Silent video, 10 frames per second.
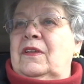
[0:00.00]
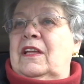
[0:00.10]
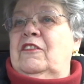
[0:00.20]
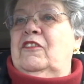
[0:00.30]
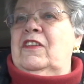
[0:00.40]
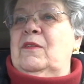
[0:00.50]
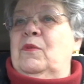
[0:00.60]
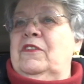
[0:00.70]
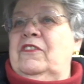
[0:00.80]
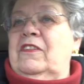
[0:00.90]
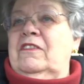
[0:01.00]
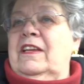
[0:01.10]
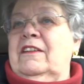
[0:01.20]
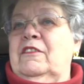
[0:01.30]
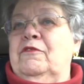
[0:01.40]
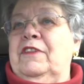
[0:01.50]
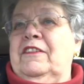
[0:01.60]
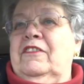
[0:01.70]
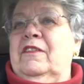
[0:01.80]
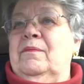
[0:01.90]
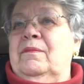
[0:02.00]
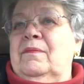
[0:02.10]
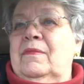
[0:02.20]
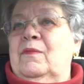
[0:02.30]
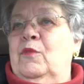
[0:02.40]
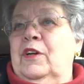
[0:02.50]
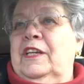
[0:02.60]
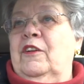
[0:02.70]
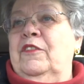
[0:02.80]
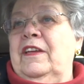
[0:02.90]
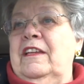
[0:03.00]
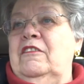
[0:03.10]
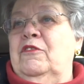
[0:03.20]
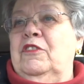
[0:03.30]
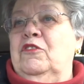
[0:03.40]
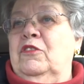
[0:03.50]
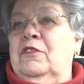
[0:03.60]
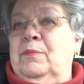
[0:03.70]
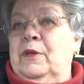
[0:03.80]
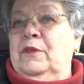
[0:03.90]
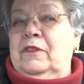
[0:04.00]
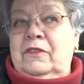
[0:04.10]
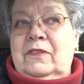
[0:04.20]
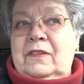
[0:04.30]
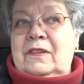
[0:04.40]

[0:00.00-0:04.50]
and see what does it take to fix them working on the individual components.